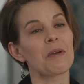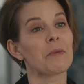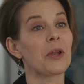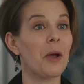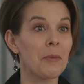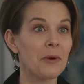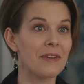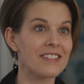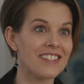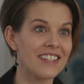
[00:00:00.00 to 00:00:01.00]
am an Auburn
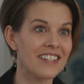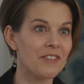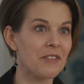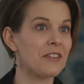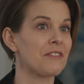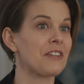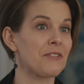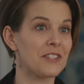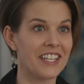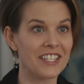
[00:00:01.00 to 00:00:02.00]
resident. We've lived here
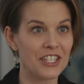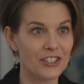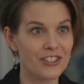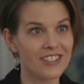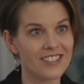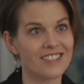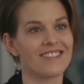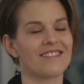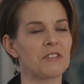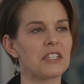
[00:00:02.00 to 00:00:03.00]
for 10 years.
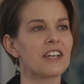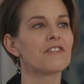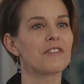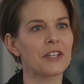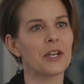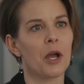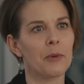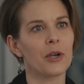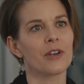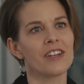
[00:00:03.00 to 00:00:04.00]
We love living in
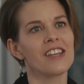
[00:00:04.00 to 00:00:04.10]
Auburn.